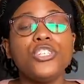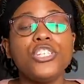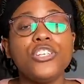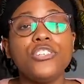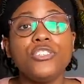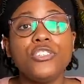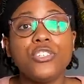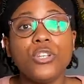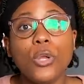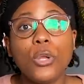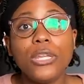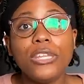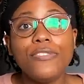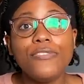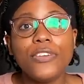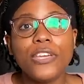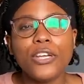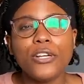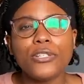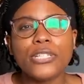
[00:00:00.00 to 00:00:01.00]
slowly
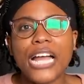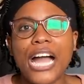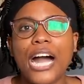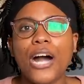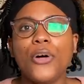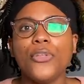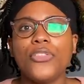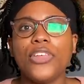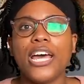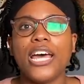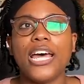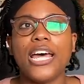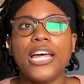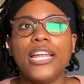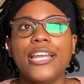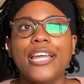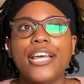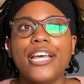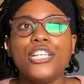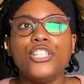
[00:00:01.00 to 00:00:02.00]
figures out
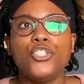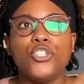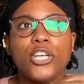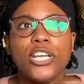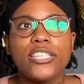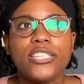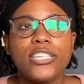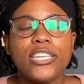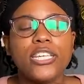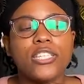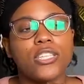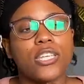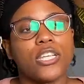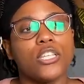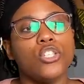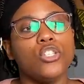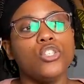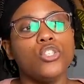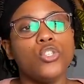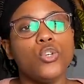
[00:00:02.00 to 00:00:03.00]
that Jesse is like
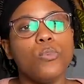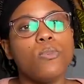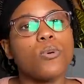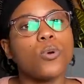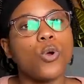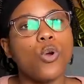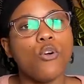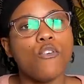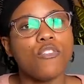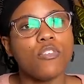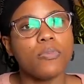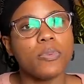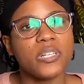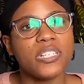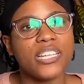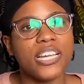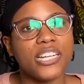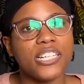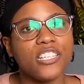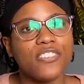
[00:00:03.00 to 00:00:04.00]
super
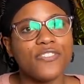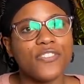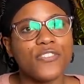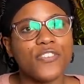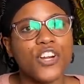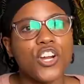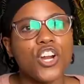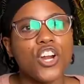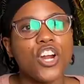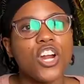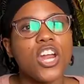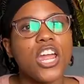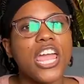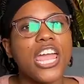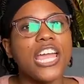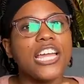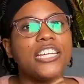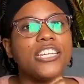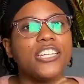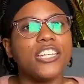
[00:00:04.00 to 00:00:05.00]
overprotective of her
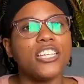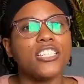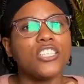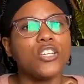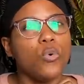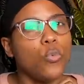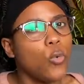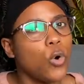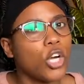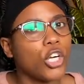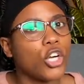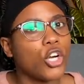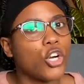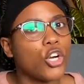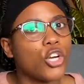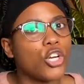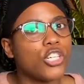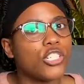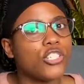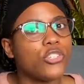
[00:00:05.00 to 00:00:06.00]
and doesn't want
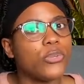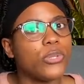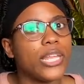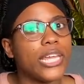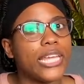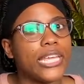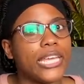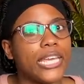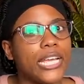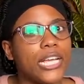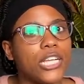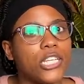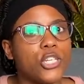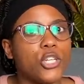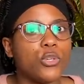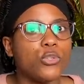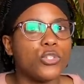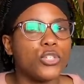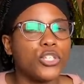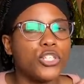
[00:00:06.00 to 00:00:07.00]
her to like get
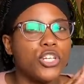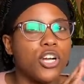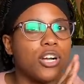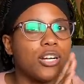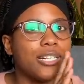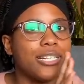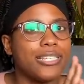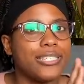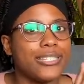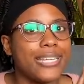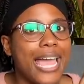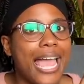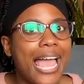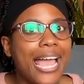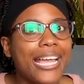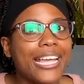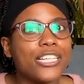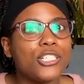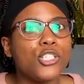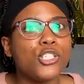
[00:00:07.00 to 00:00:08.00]
close or talk to
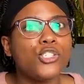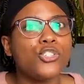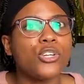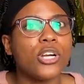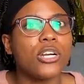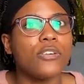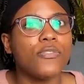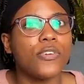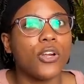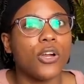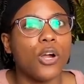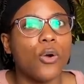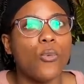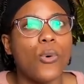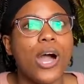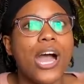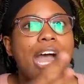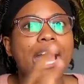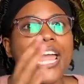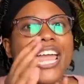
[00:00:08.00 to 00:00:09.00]
Zach. And she's trying to figure out
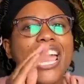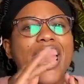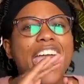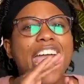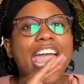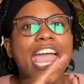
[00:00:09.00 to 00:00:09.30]
why.